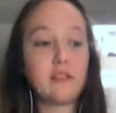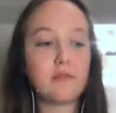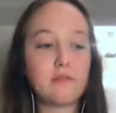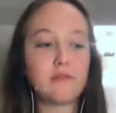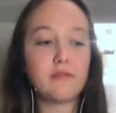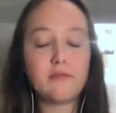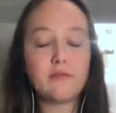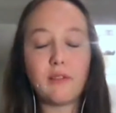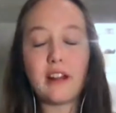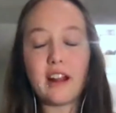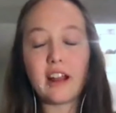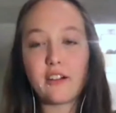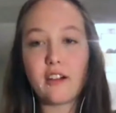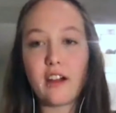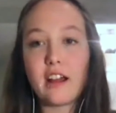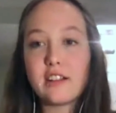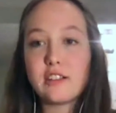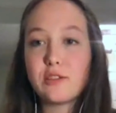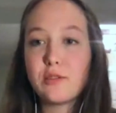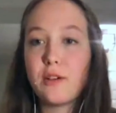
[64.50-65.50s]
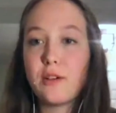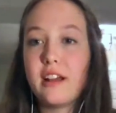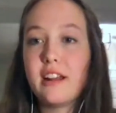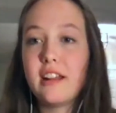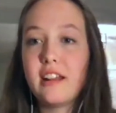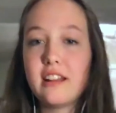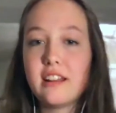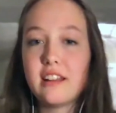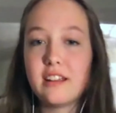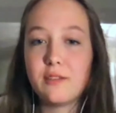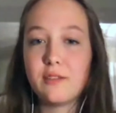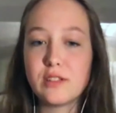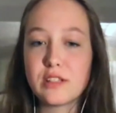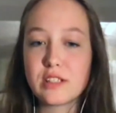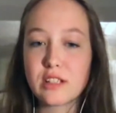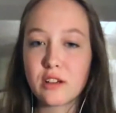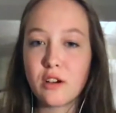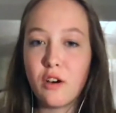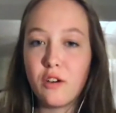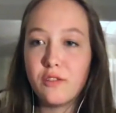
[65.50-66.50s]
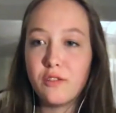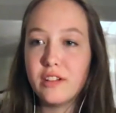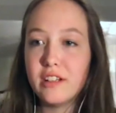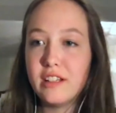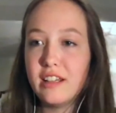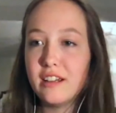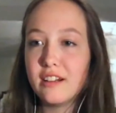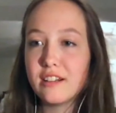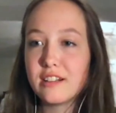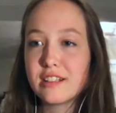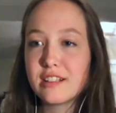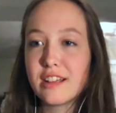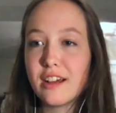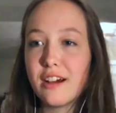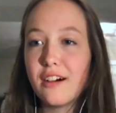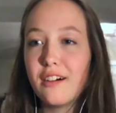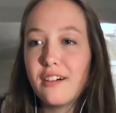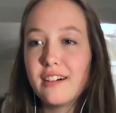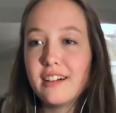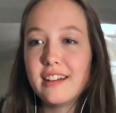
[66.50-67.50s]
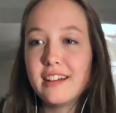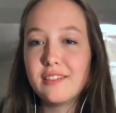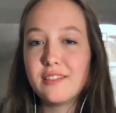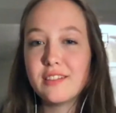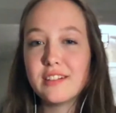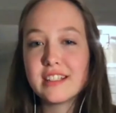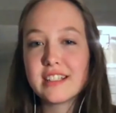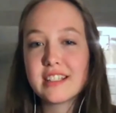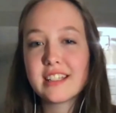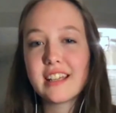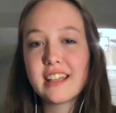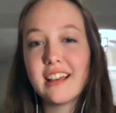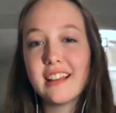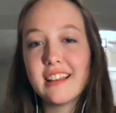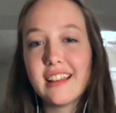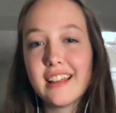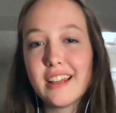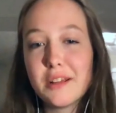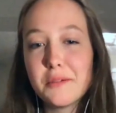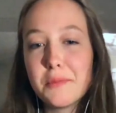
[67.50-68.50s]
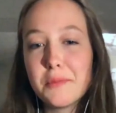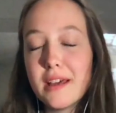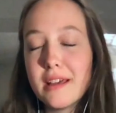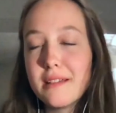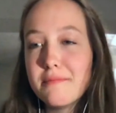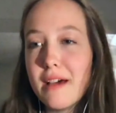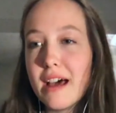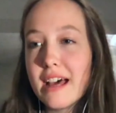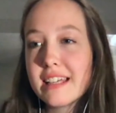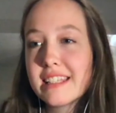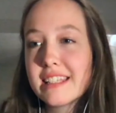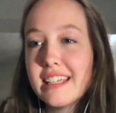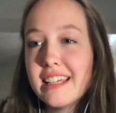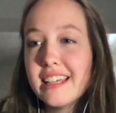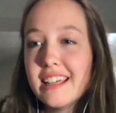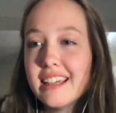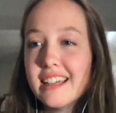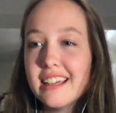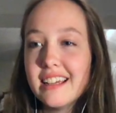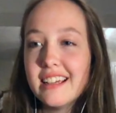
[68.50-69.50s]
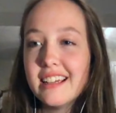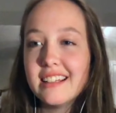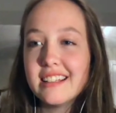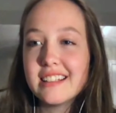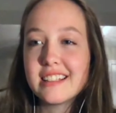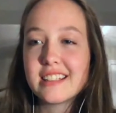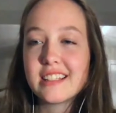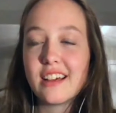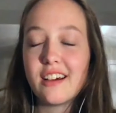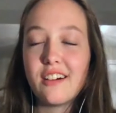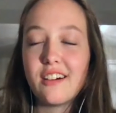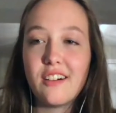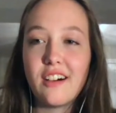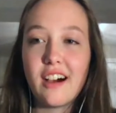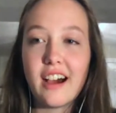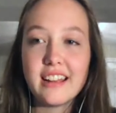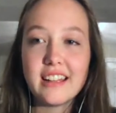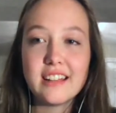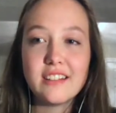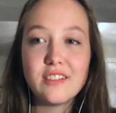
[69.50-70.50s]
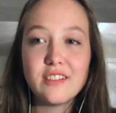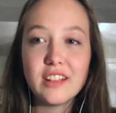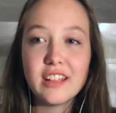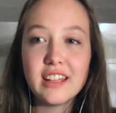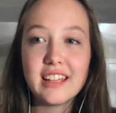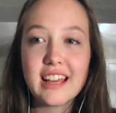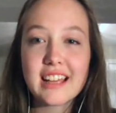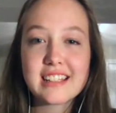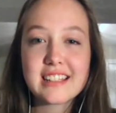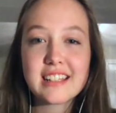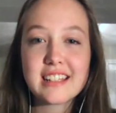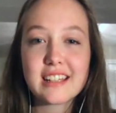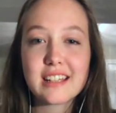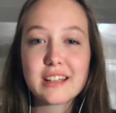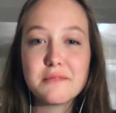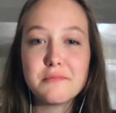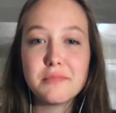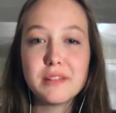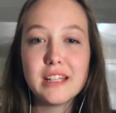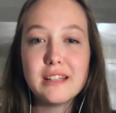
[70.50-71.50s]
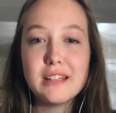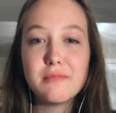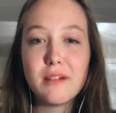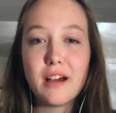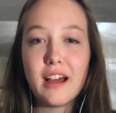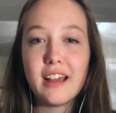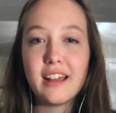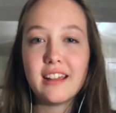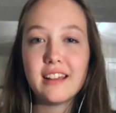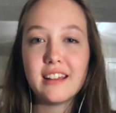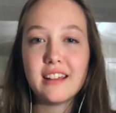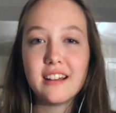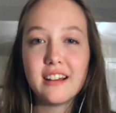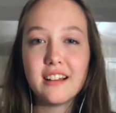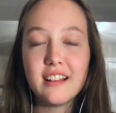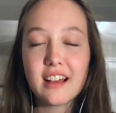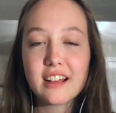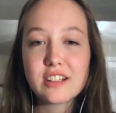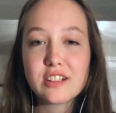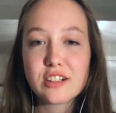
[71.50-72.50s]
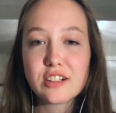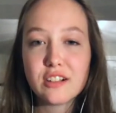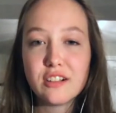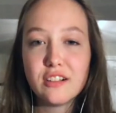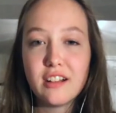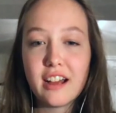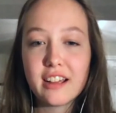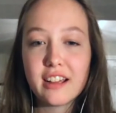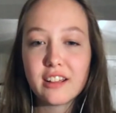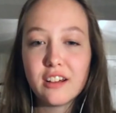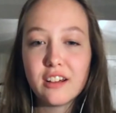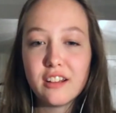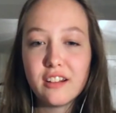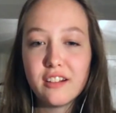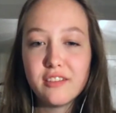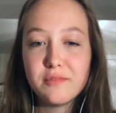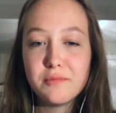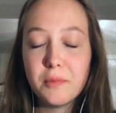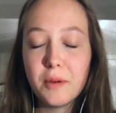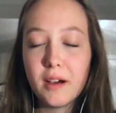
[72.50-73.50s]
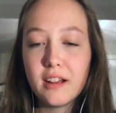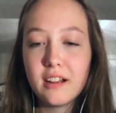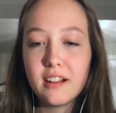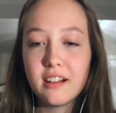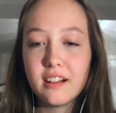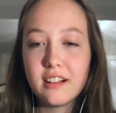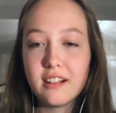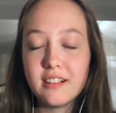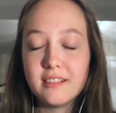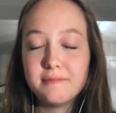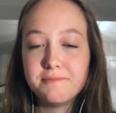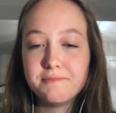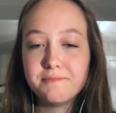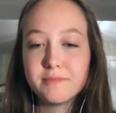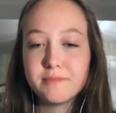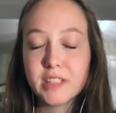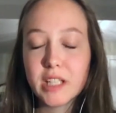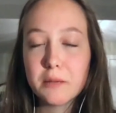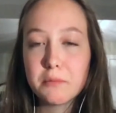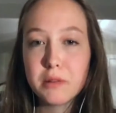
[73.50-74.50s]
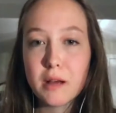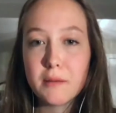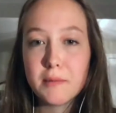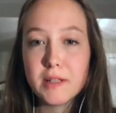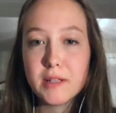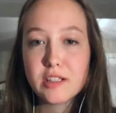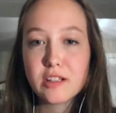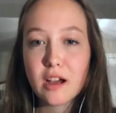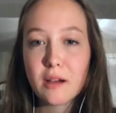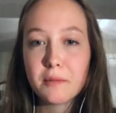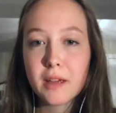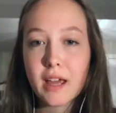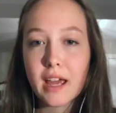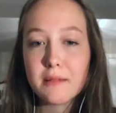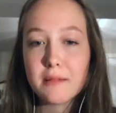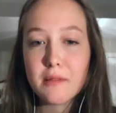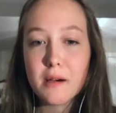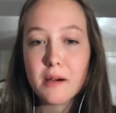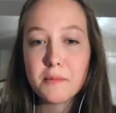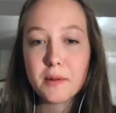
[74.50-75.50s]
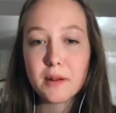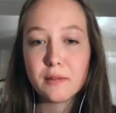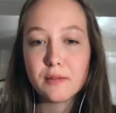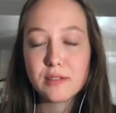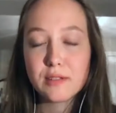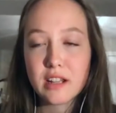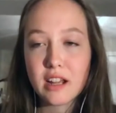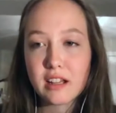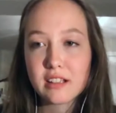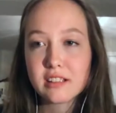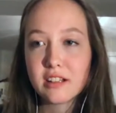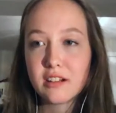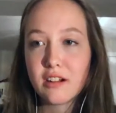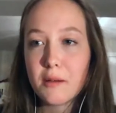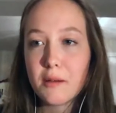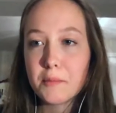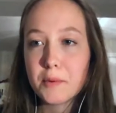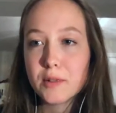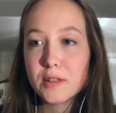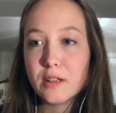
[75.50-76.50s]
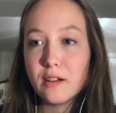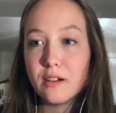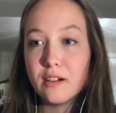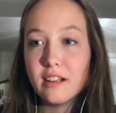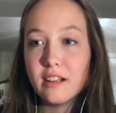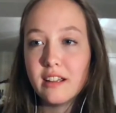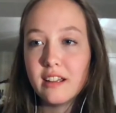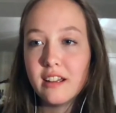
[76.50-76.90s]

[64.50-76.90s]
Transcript: when I graduated, it was a COVID year, so it was a little bit messy. So I didn't really get to complete my electrical. I could have, but the plumbing job came up, and it was an excellent opportunity